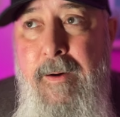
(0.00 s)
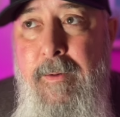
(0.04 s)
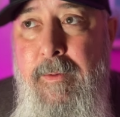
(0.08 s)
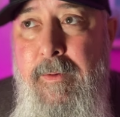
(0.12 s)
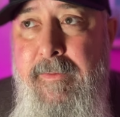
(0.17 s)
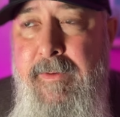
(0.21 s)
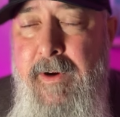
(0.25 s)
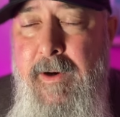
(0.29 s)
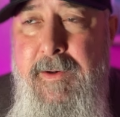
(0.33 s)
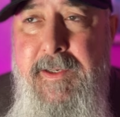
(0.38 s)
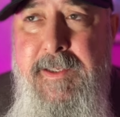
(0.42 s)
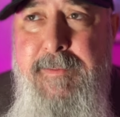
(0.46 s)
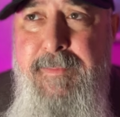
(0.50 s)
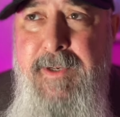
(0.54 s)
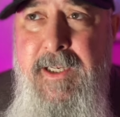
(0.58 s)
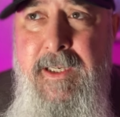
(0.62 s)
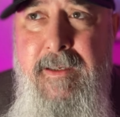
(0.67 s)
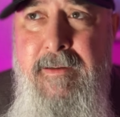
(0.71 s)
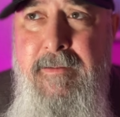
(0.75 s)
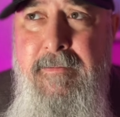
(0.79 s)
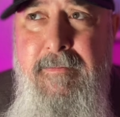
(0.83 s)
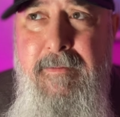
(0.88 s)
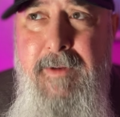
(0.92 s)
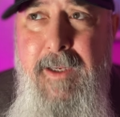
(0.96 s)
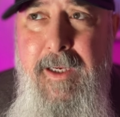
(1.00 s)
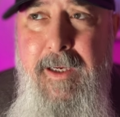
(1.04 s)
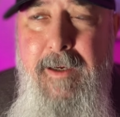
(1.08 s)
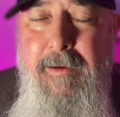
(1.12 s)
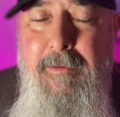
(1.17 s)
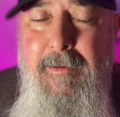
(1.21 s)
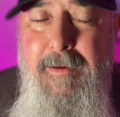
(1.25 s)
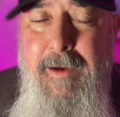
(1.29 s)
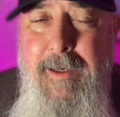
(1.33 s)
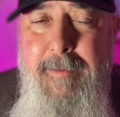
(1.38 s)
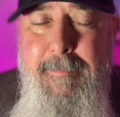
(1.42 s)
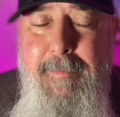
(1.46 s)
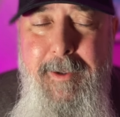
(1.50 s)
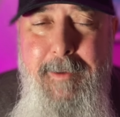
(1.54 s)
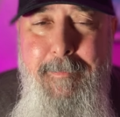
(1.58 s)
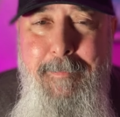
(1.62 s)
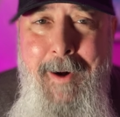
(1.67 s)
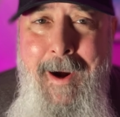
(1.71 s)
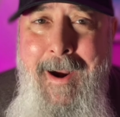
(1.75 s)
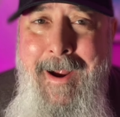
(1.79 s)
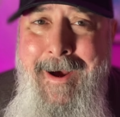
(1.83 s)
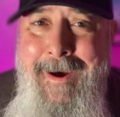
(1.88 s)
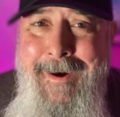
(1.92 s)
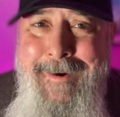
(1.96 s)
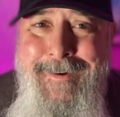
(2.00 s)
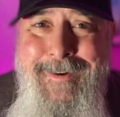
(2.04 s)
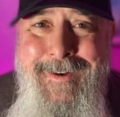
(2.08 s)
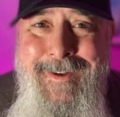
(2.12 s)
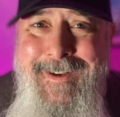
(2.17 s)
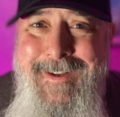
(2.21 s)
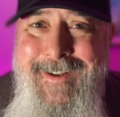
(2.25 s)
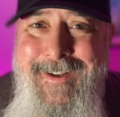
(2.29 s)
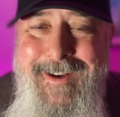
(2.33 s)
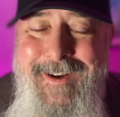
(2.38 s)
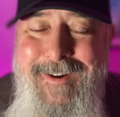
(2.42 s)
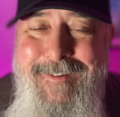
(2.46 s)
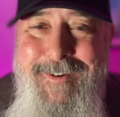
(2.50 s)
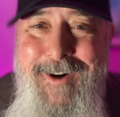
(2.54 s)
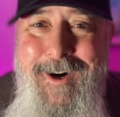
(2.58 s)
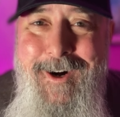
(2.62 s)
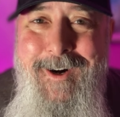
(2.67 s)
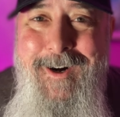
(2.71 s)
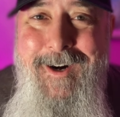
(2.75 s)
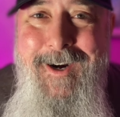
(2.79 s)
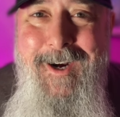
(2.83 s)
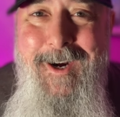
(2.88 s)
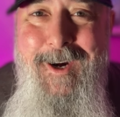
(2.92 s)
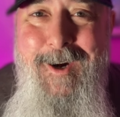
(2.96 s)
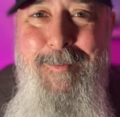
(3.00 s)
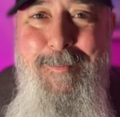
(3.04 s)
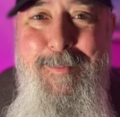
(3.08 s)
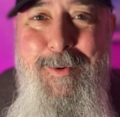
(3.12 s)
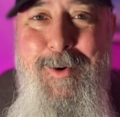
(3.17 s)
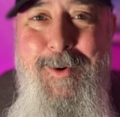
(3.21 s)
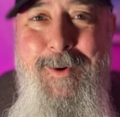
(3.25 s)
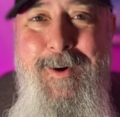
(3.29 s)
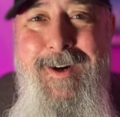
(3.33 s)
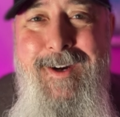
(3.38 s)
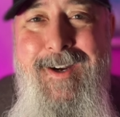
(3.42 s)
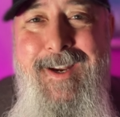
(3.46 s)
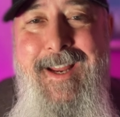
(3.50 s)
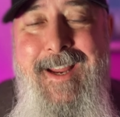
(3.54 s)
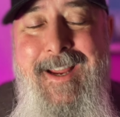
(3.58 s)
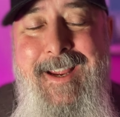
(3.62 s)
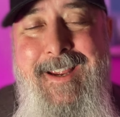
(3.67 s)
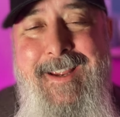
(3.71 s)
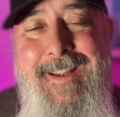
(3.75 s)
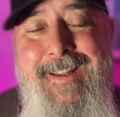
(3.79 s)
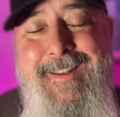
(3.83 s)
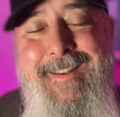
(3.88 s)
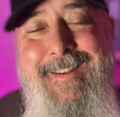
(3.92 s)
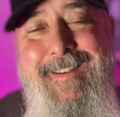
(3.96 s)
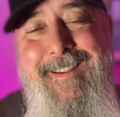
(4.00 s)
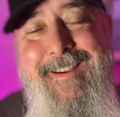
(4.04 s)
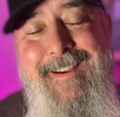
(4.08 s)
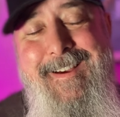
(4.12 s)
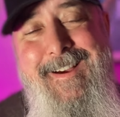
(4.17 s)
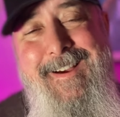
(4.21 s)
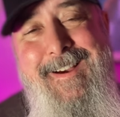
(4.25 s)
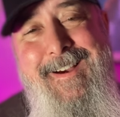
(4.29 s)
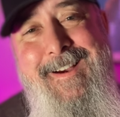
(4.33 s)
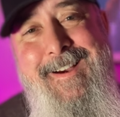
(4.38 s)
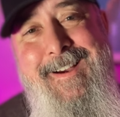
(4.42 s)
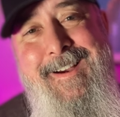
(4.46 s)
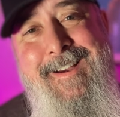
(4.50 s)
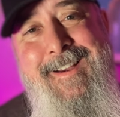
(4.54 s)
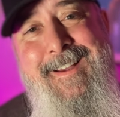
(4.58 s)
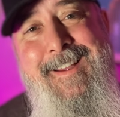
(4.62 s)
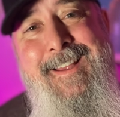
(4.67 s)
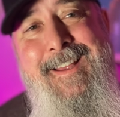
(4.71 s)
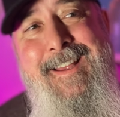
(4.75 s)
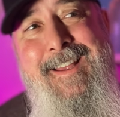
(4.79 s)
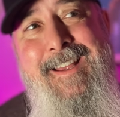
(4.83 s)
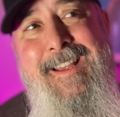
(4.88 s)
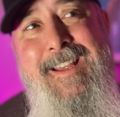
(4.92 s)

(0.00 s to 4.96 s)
We've always been incredibly proud of our airport and